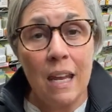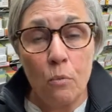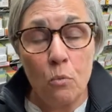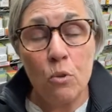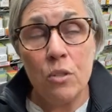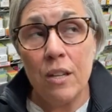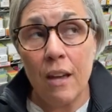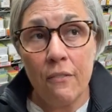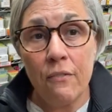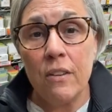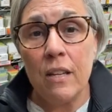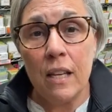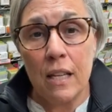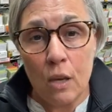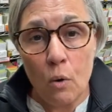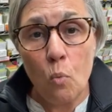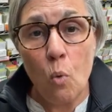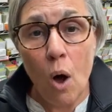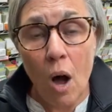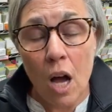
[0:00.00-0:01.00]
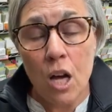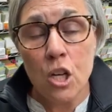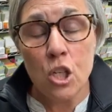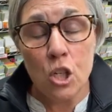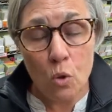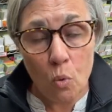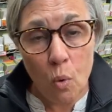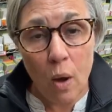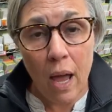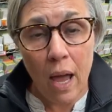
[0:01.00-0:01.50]
and it will definitely
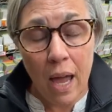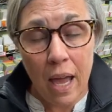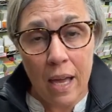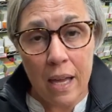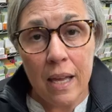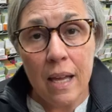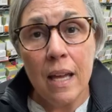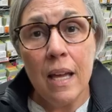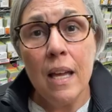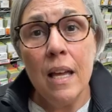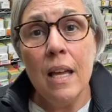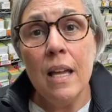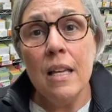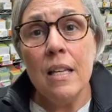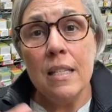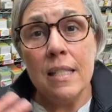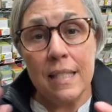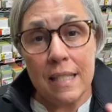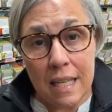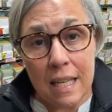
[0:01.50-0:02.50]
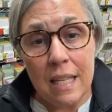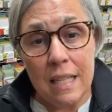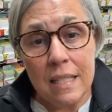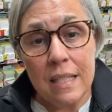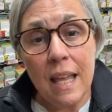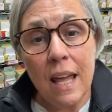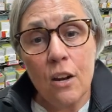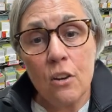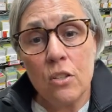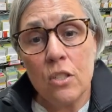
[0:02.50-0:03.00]
wash away
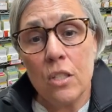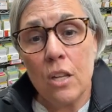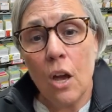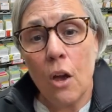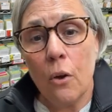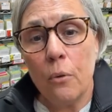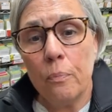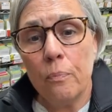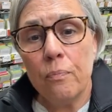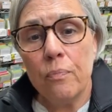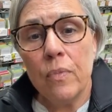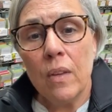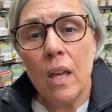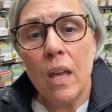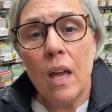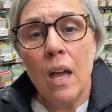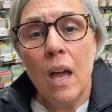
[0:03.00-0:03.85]
seeds that are sown